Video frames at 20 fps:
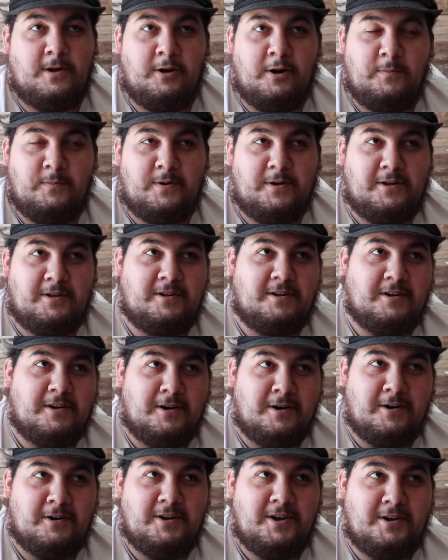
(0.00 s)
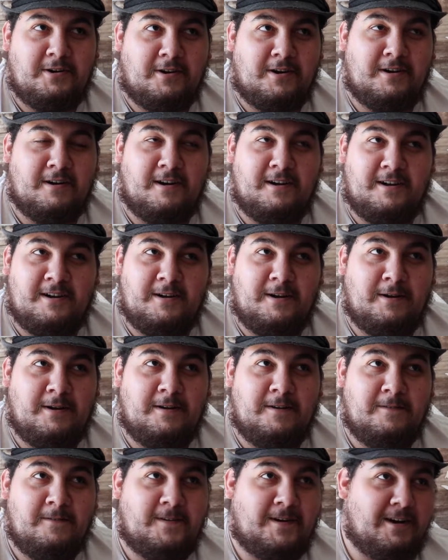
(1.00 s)
I hope all you're
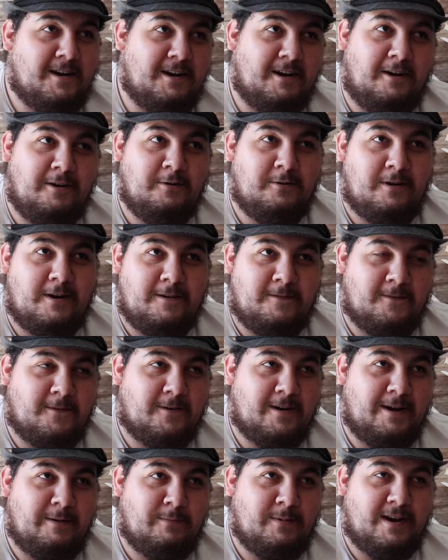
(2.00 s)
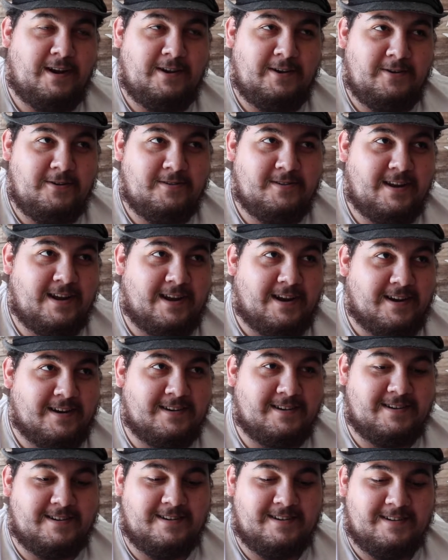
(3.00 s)
very hungry for a brand new
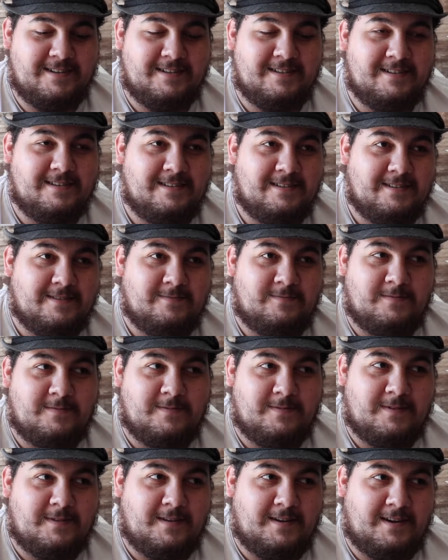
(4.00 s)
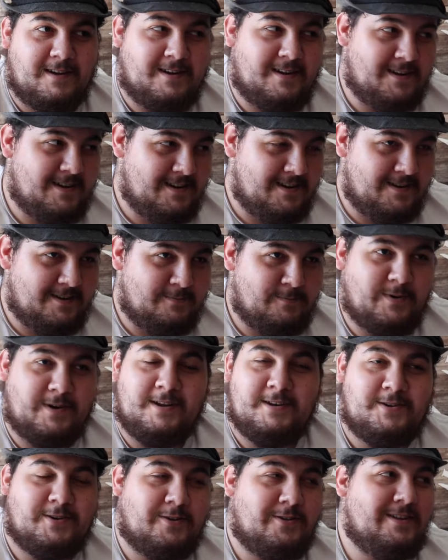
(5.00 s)
deck.
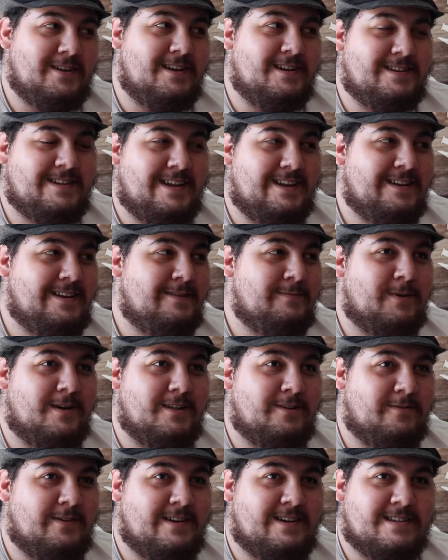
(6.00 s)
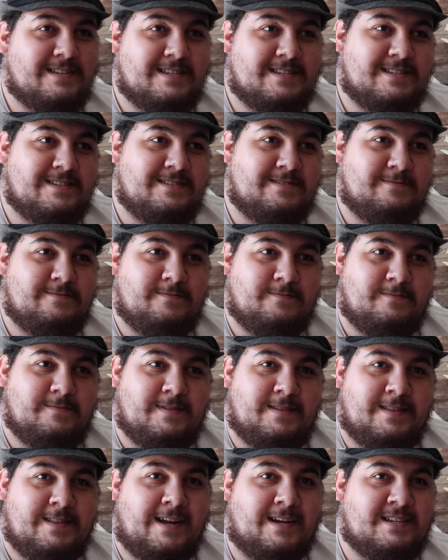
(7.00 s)
Pun totally intended, by the way, because this
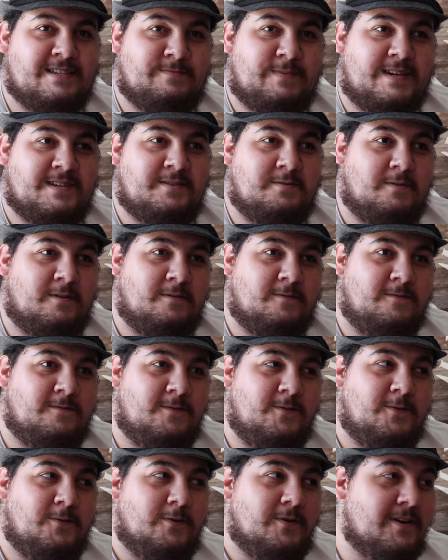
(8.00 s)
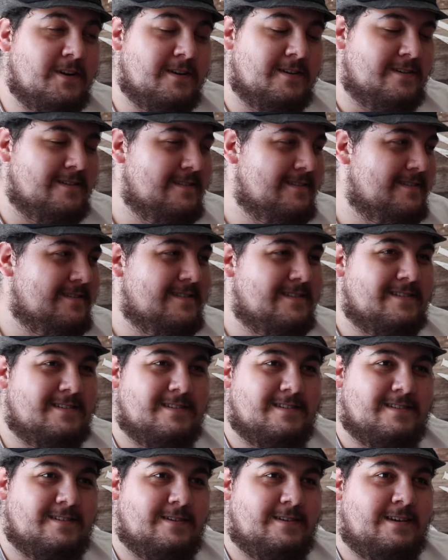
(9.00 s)
deck is based around food.
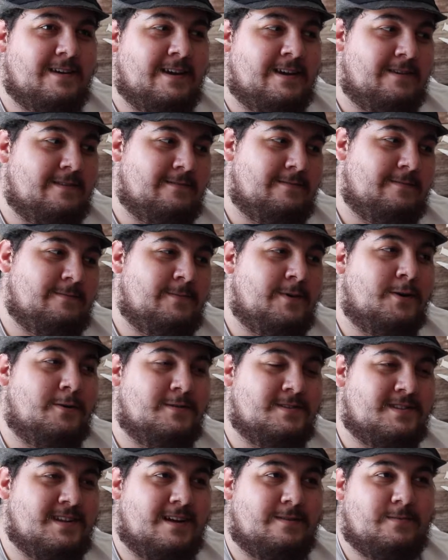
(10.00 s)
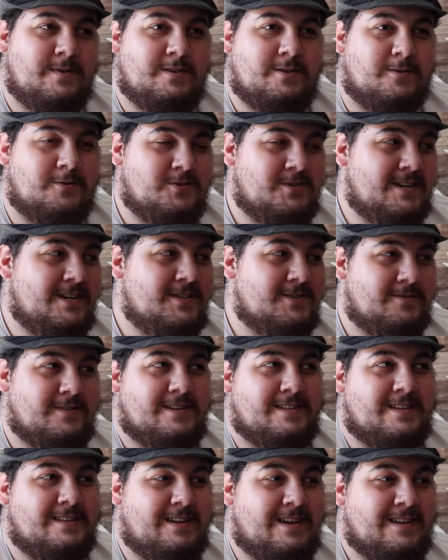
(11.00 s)
No, it's not Madolches or
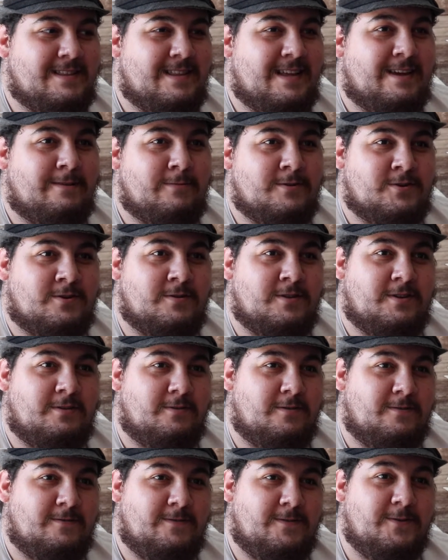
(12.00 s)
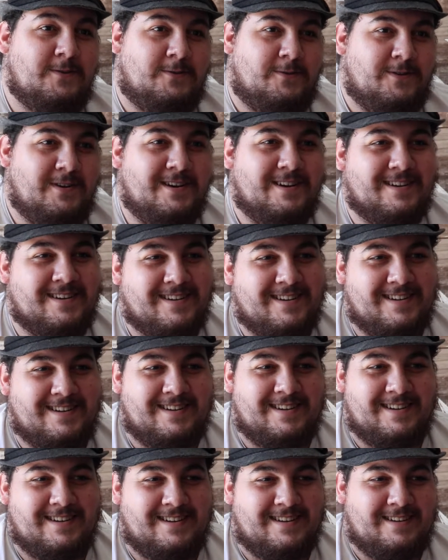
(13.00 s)
anything like that, which are literal food.
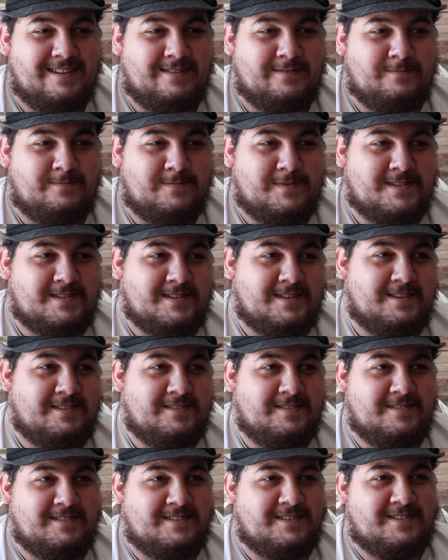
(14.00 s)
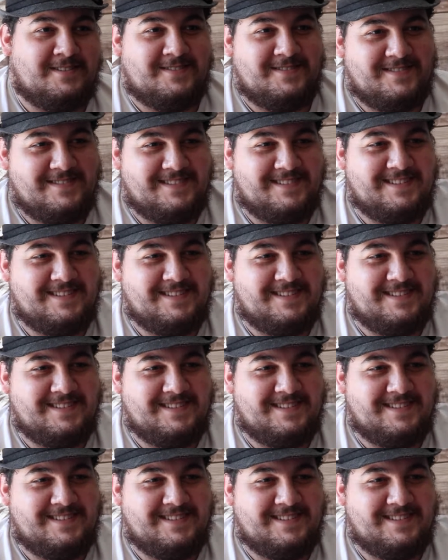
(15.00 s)
But still, oh.